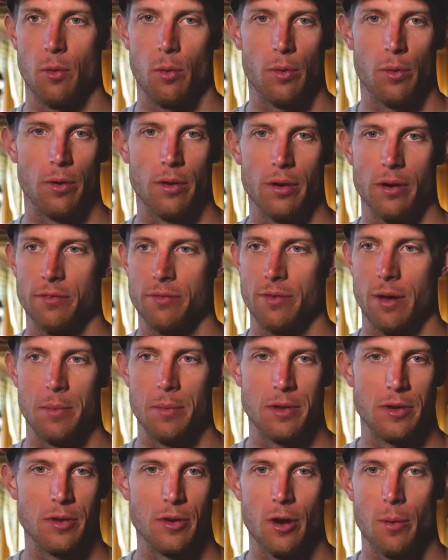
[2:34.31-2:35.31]
or if
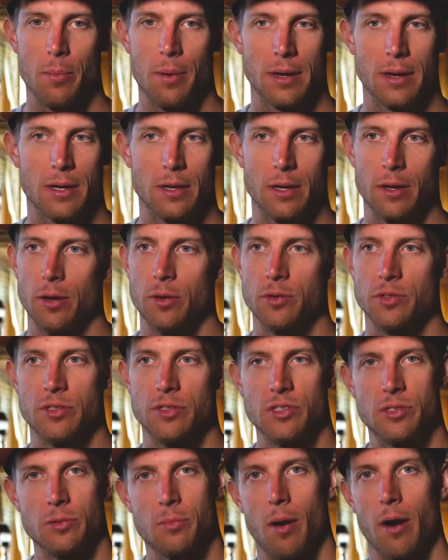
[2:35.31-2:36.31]
I'm in Europe, I can go
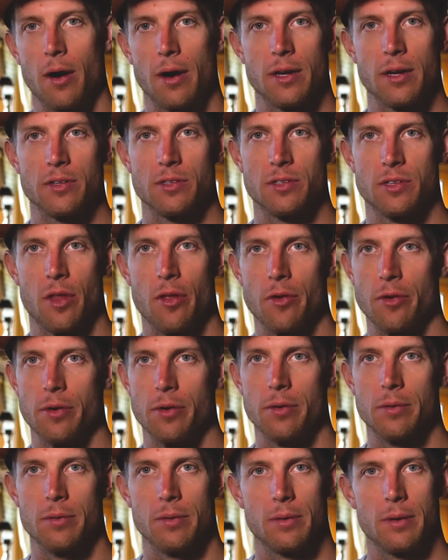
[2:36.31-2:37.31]
see some markets and
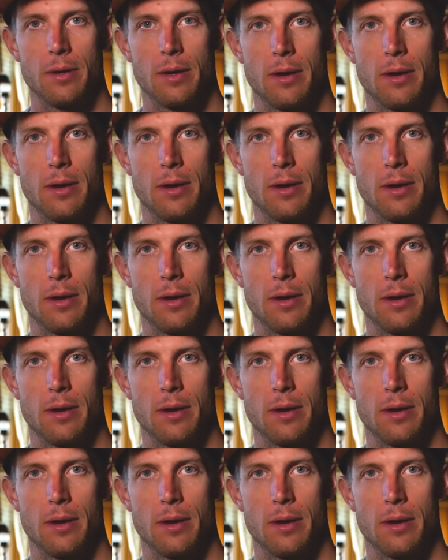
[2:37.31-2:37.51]
other